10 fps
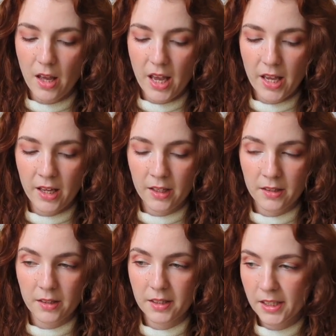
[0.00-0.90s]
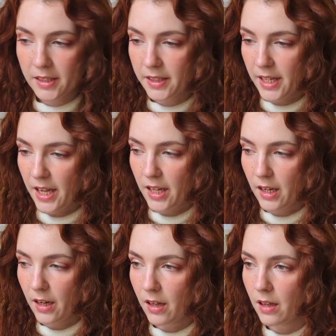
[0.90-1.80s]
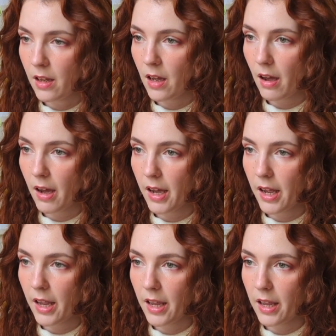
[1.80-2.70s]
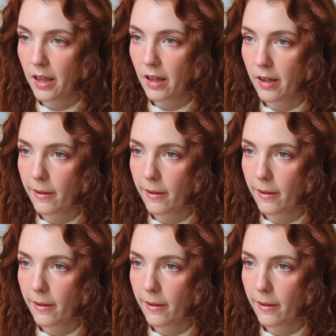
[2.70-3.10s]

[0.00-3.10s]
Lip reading: And since then, I